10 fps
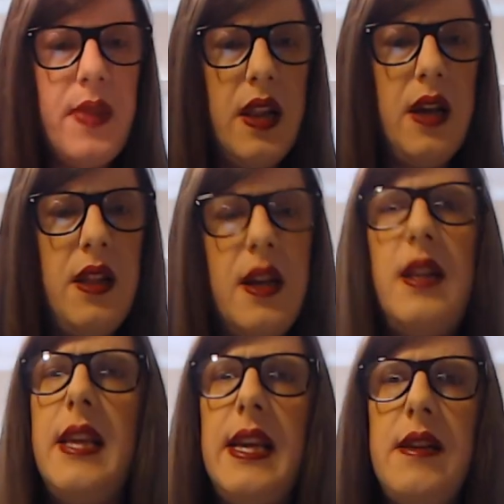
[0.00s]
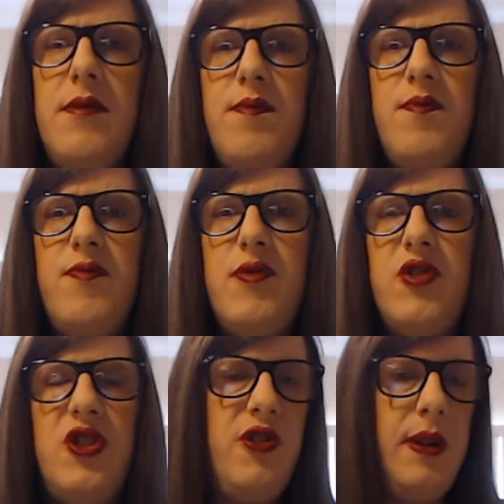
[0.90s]
a lot of the
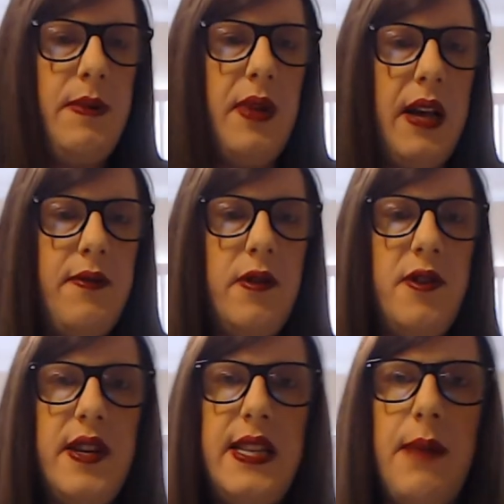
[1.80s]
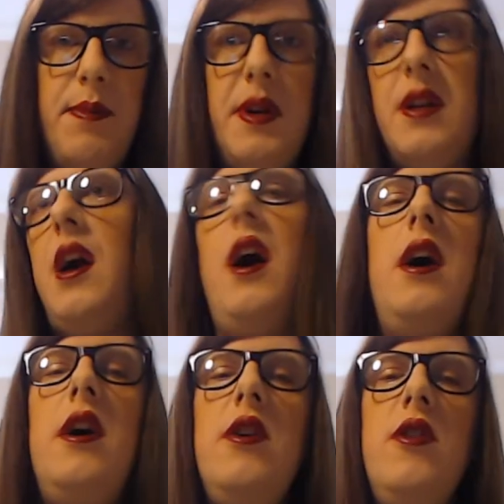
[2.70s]
streaming platforms, for example,
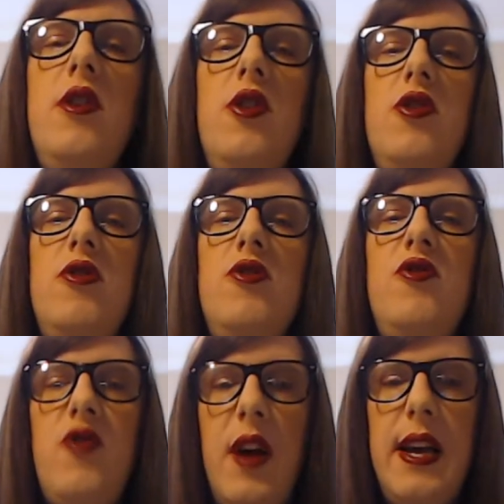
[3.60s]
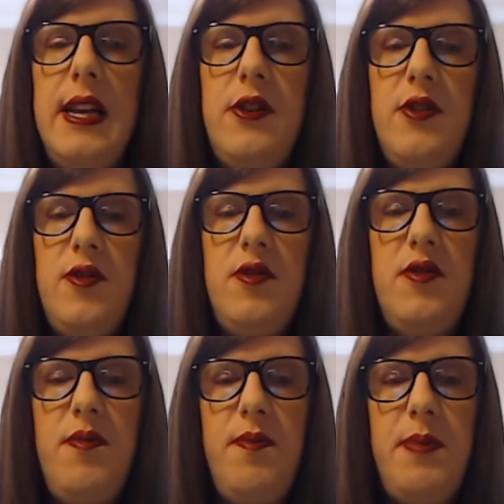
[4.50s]
are trying
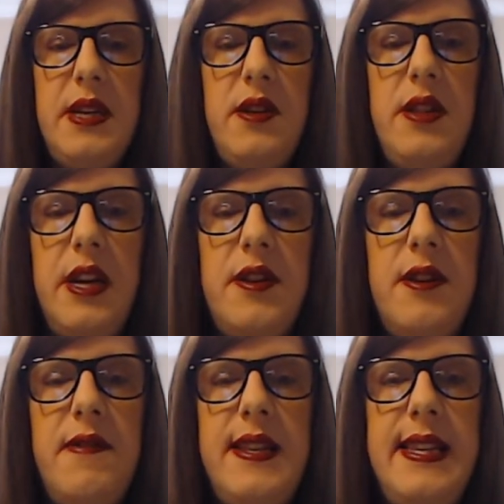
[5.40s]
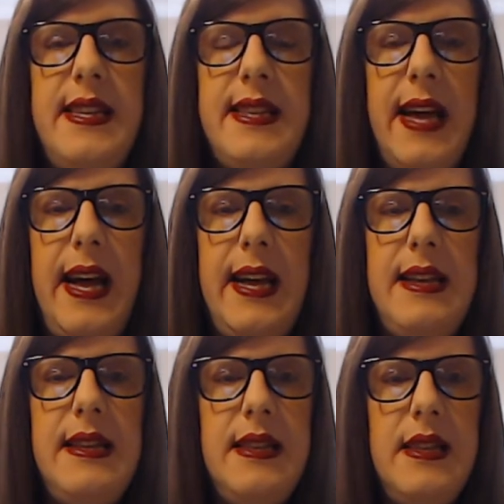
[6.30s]
to build their services
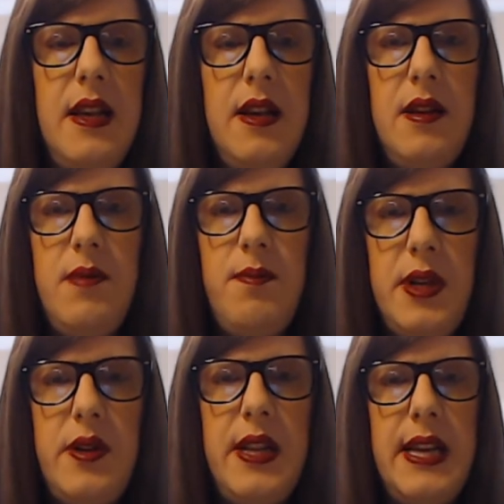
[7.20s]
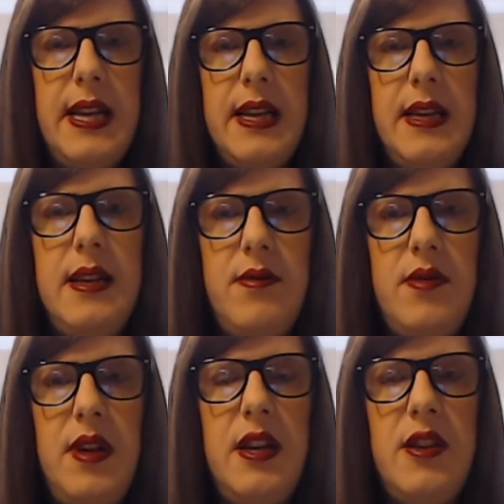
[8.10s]
as building
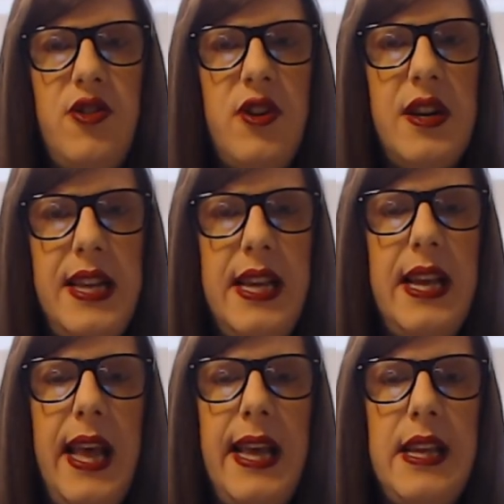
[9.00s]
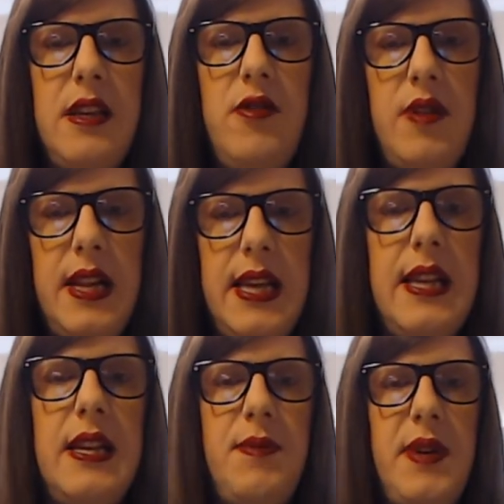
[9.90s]
and constructing a unique
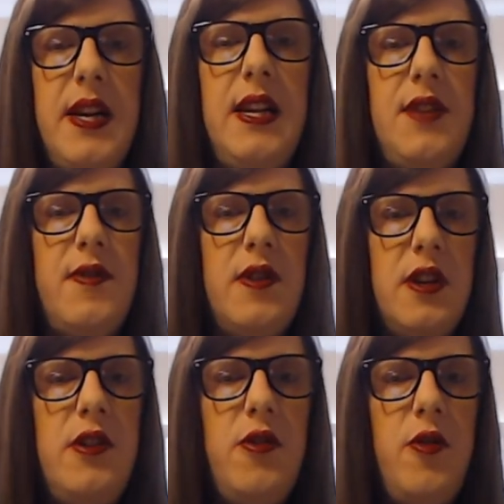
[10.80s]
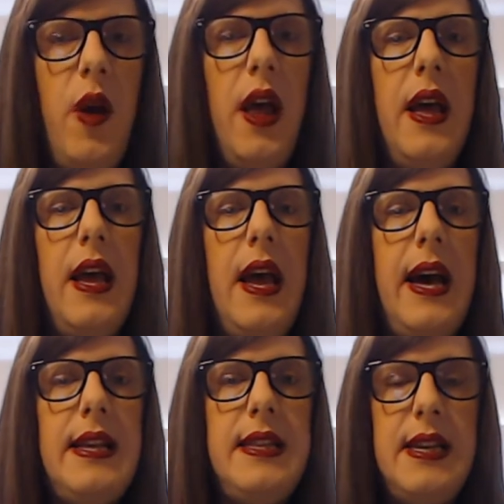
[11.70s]
experience for you
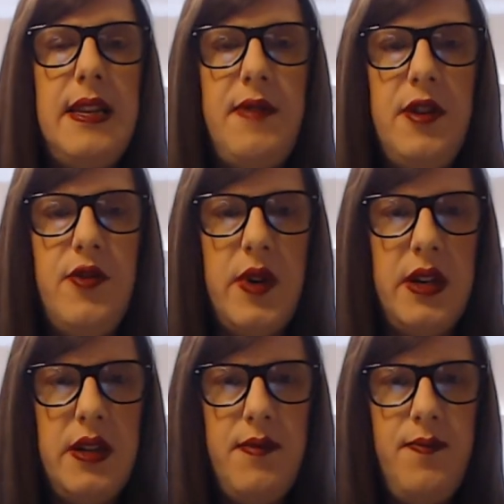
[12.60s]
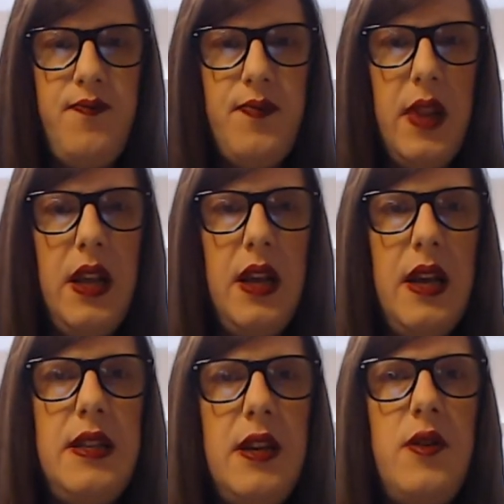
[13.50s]
as the individual. And
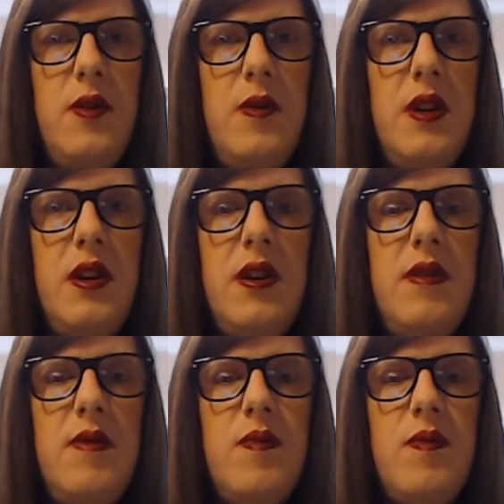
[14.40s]
so your